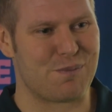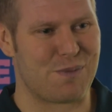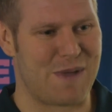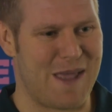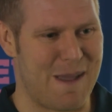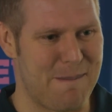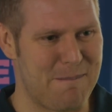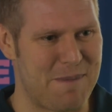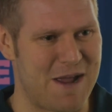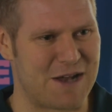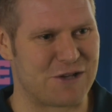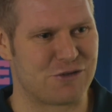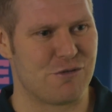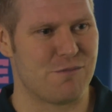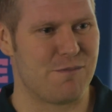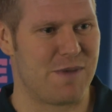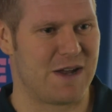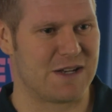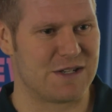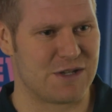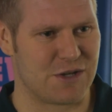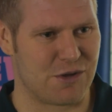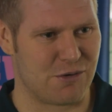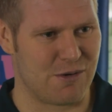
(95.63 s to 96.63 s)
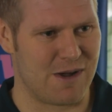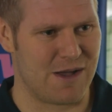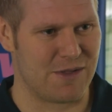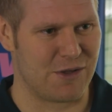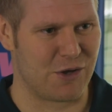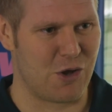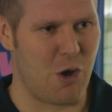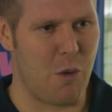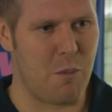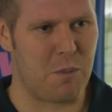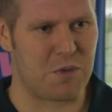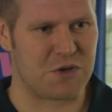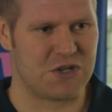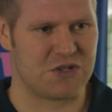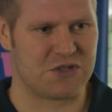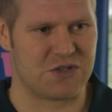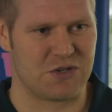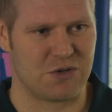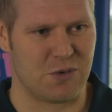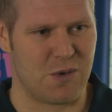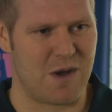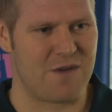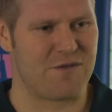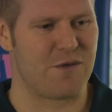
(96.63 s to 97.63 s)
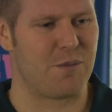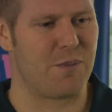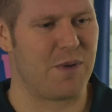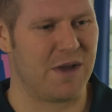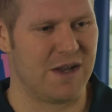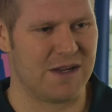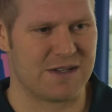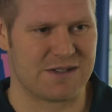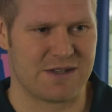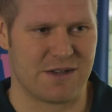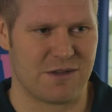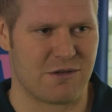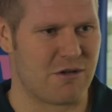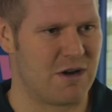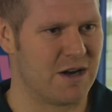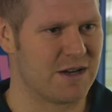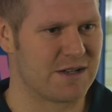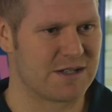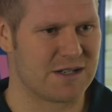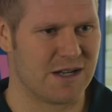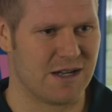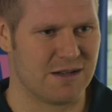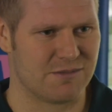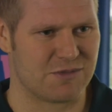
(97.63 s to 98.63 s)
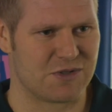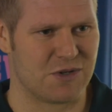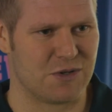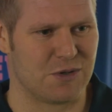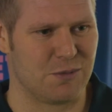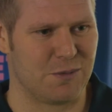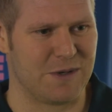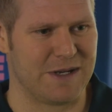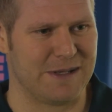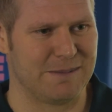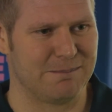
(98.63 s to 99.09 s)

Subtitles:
get better and better throughout the competition. Whoever peaks at the right time is going to win